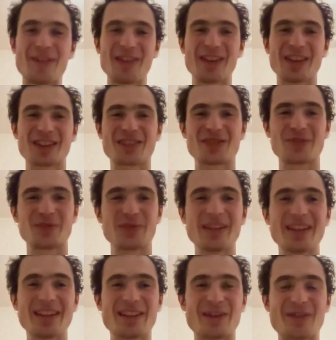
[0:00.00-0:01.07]
I think it's
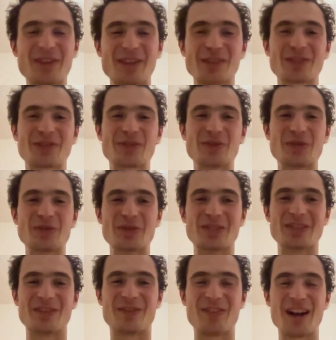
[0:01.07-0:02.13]
really difficult
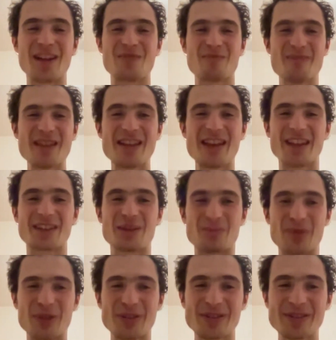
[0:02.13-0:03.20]
to define me
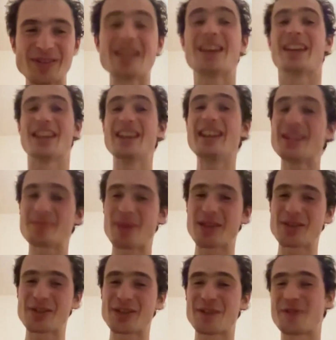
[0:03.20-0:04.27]
as a person,
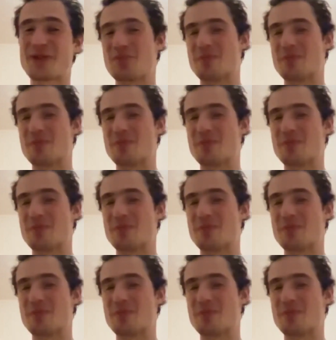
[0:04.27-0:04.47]
especially